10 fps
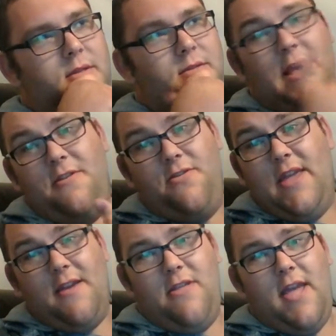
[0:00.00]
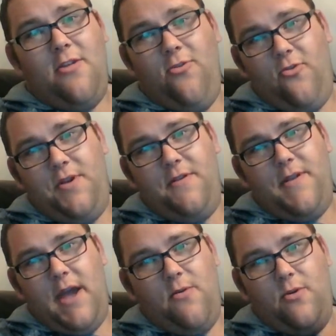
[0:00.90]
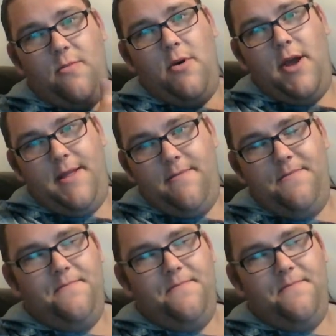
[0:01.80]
that's their story to tell, not mine.